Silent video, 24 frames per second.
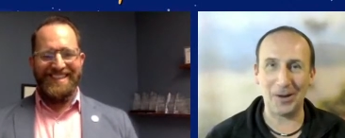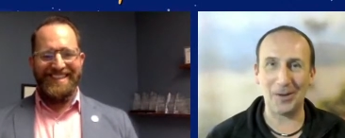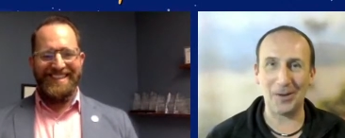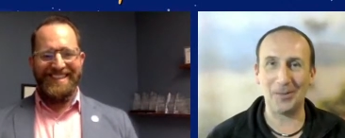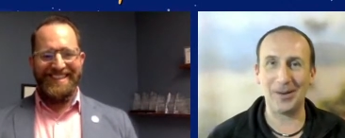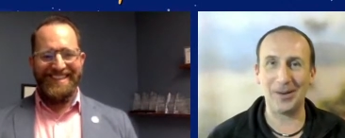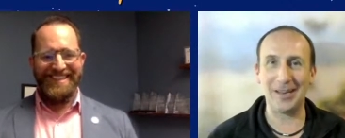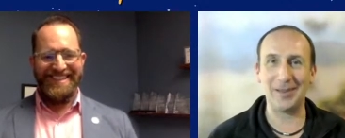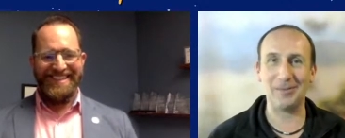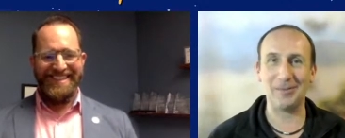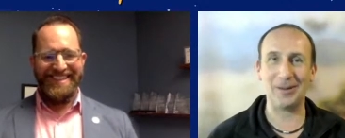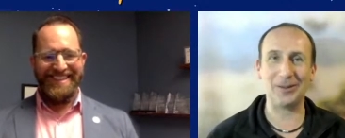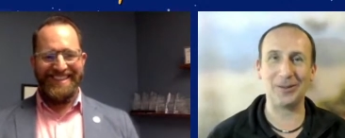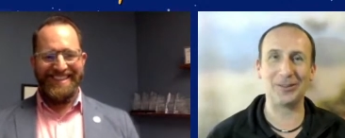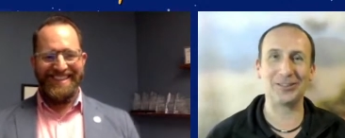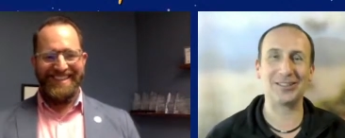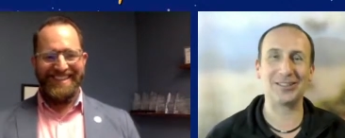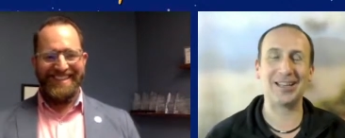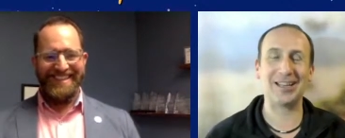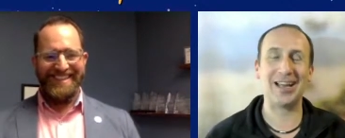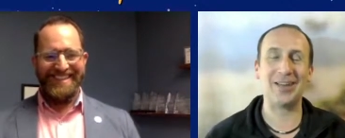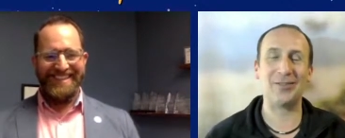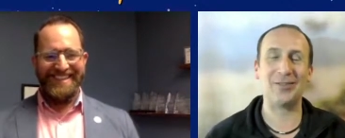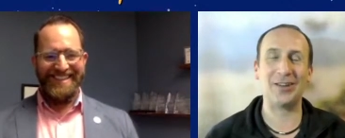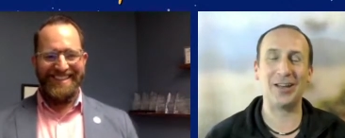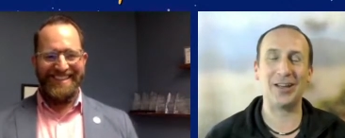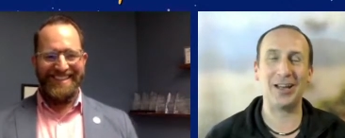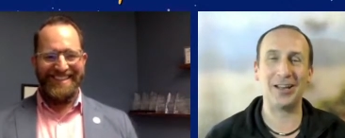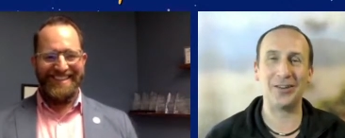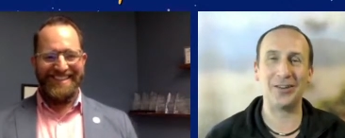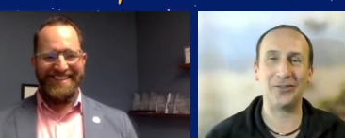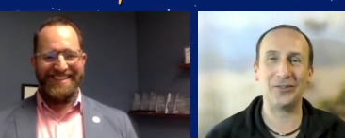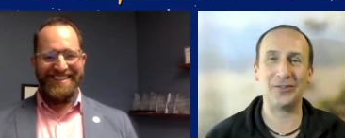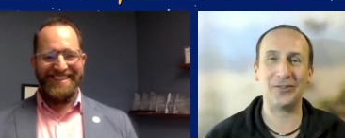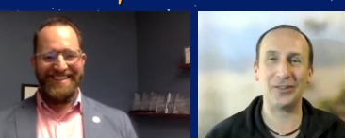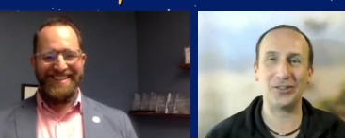Speaker 1: But we, we also have a, an
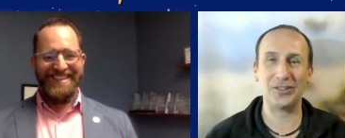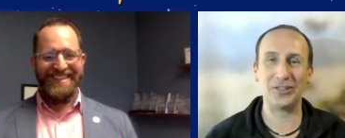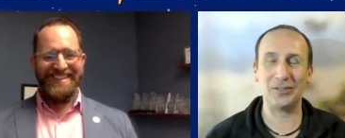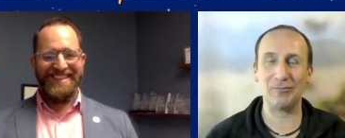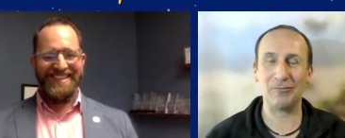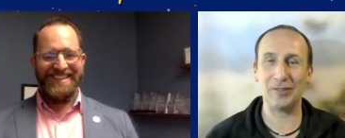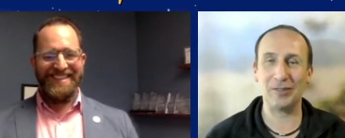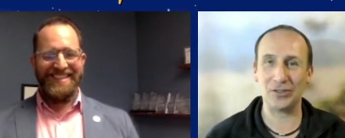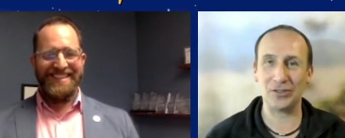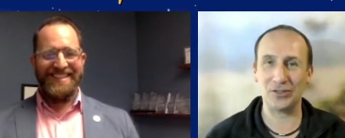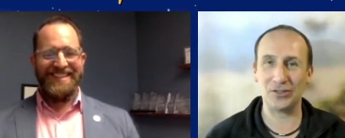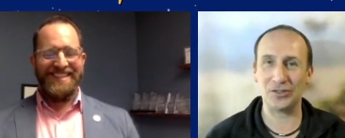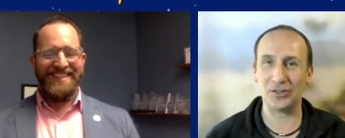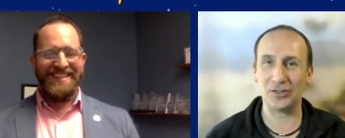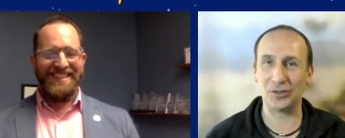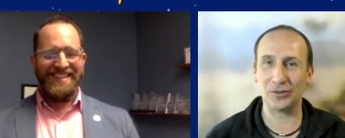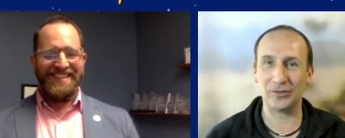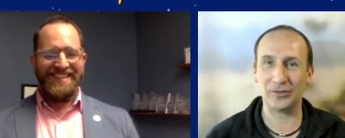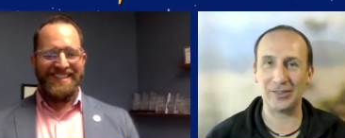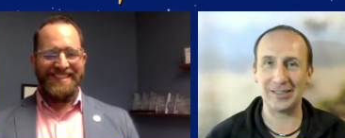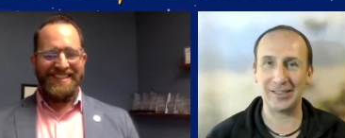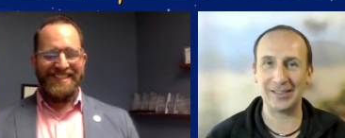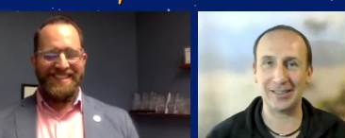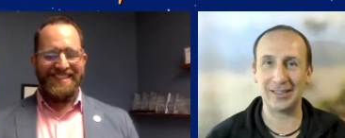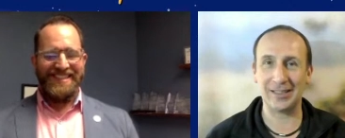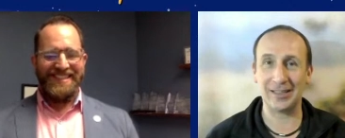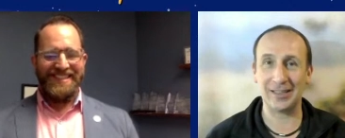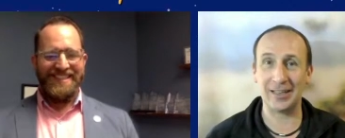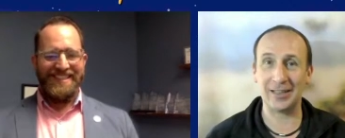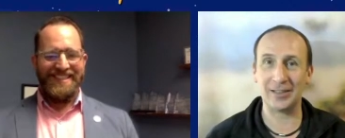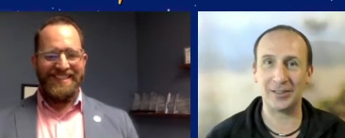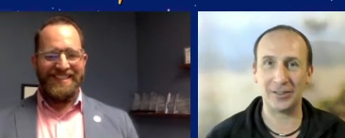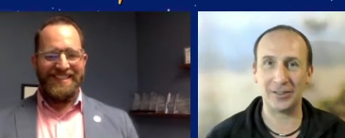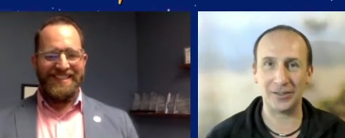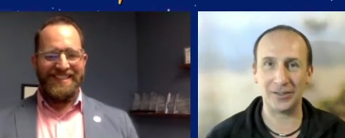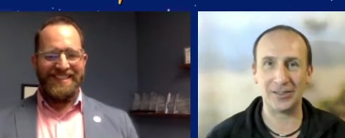officially registered office in the
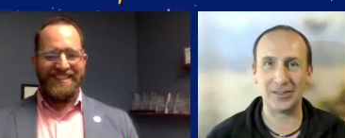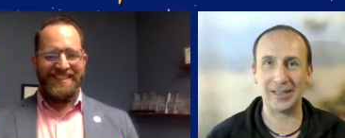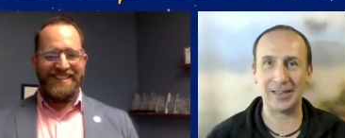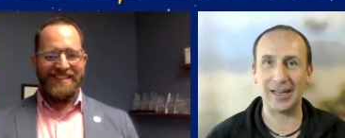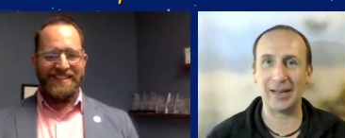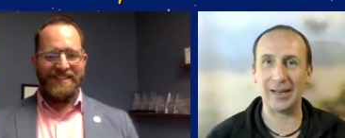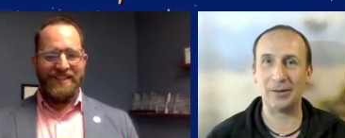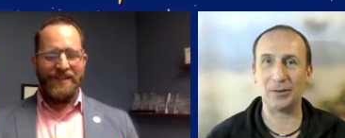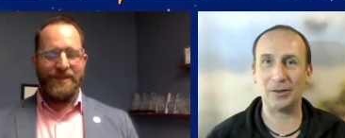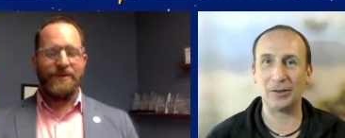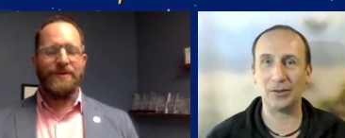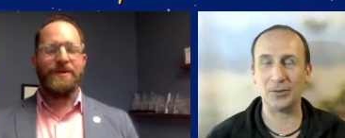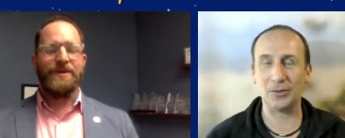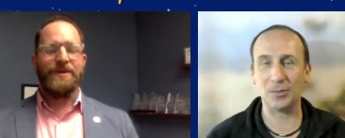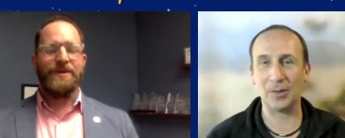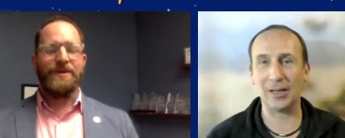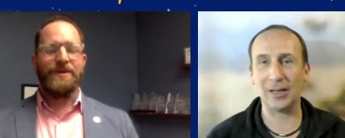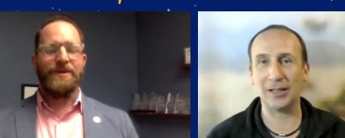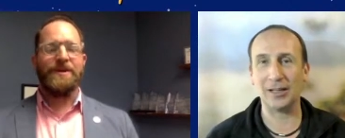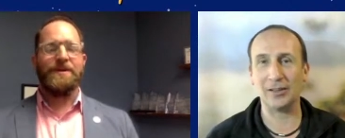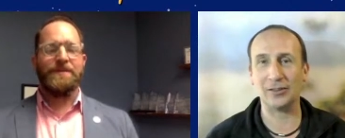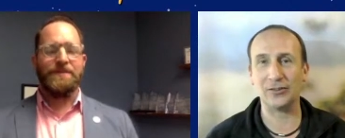Netherlands now as okay. well.